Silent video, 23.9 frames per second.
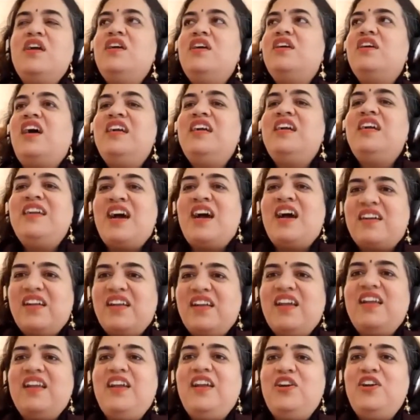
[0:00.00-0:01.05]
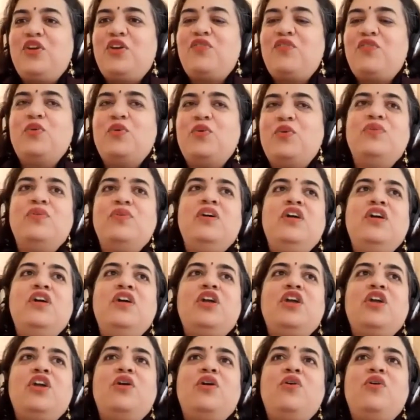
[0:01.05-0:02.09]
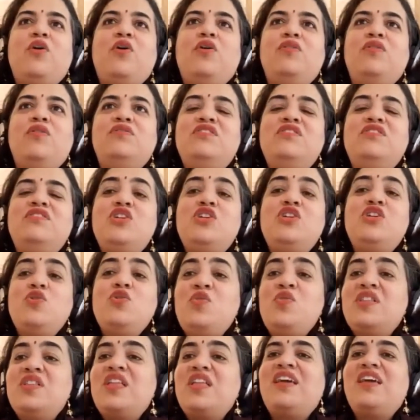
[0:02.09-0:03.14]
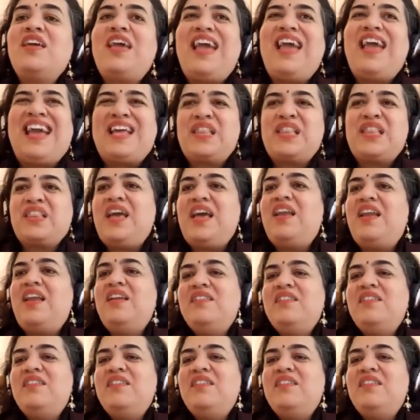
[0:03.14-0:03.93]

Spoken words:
conducting an interview, using Excel,